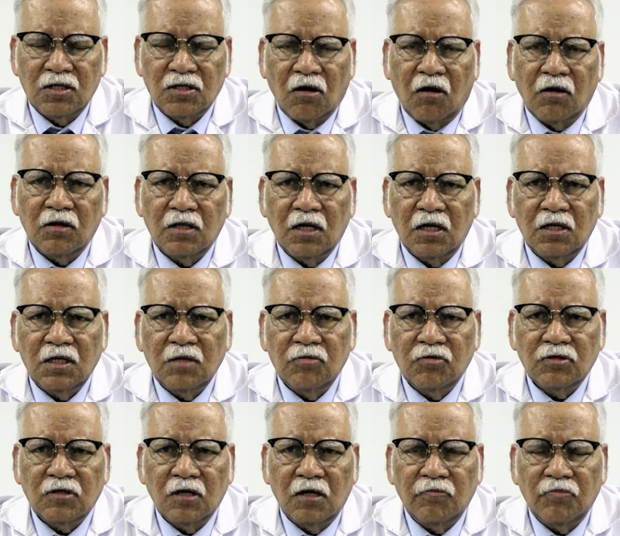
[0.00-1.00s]
Not that
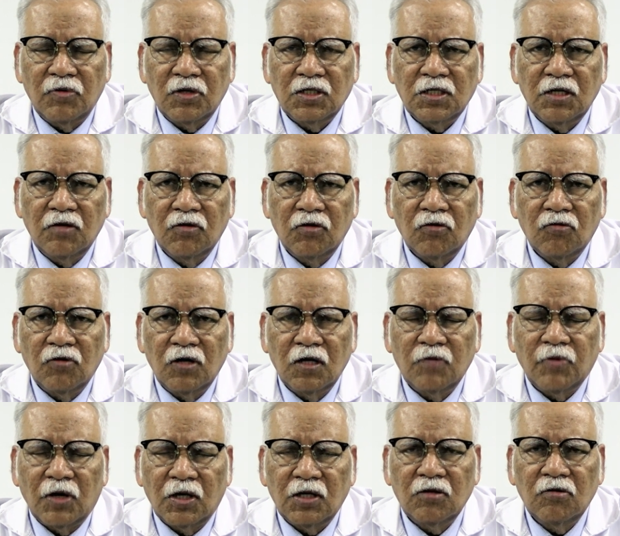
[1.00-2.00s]
chemotherapy is given only in
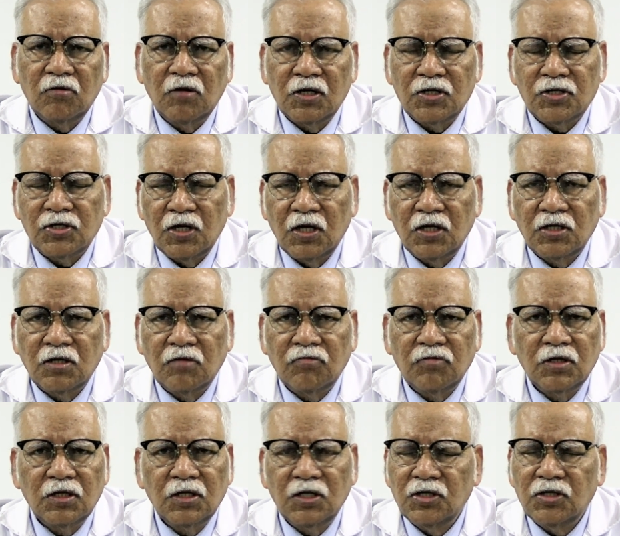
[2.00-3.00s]
a particular stage of
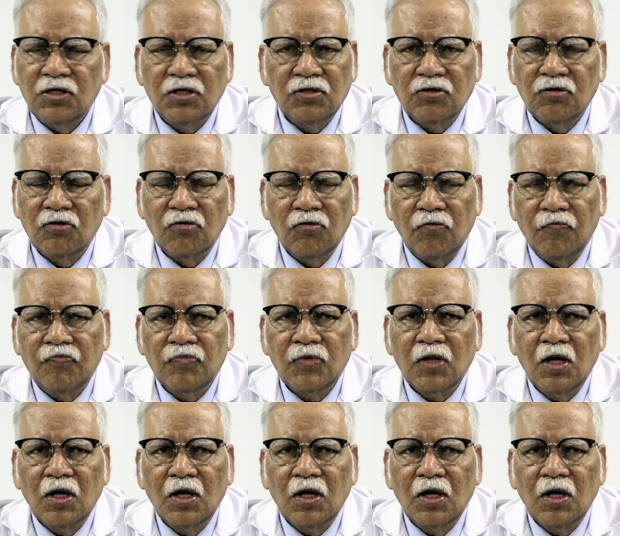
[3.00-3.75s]
the disease, no.